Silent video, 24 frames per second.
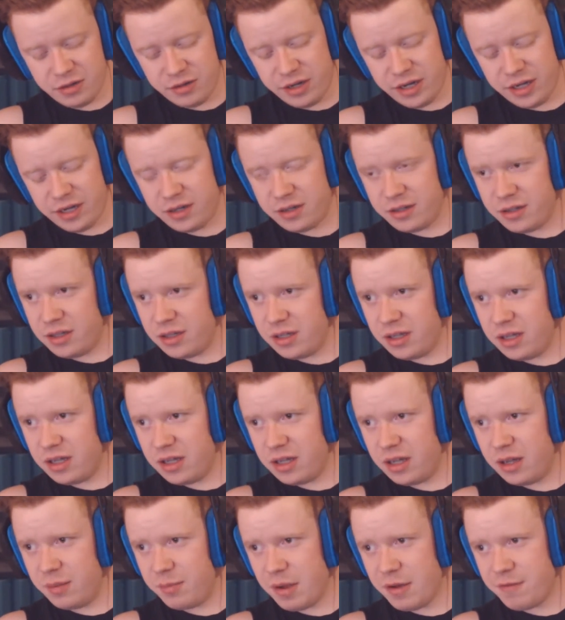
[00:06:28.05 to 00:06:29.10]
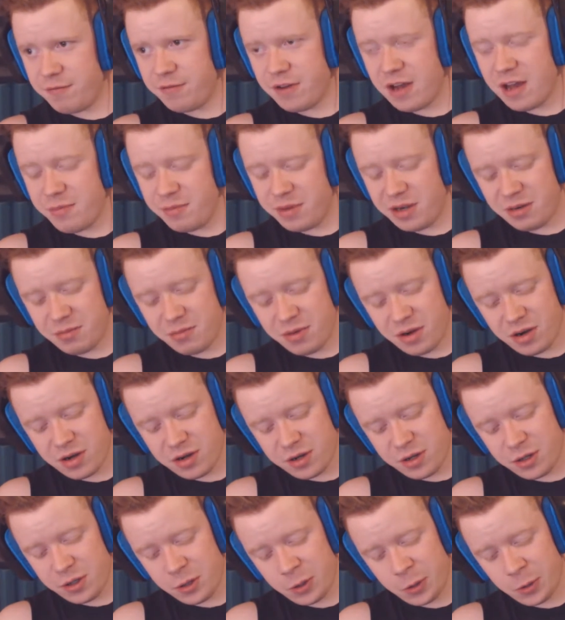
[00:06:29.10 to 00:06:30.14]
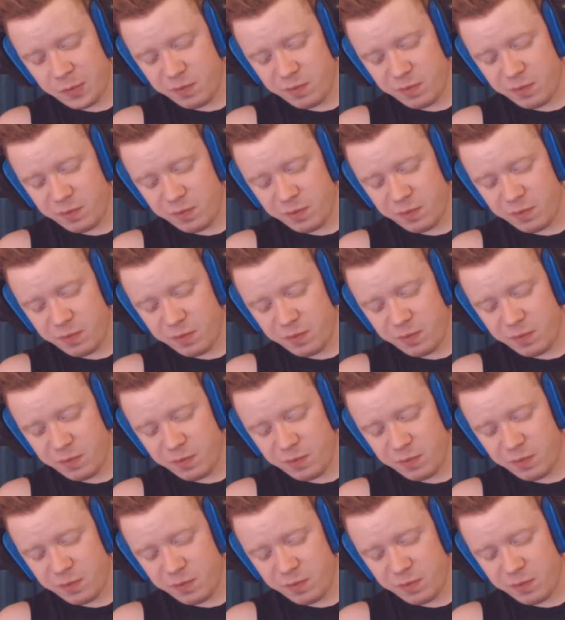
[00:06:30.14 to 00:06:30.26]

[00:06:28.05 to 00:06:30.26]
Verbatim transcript: Alright, uh, I'm at five minute mark.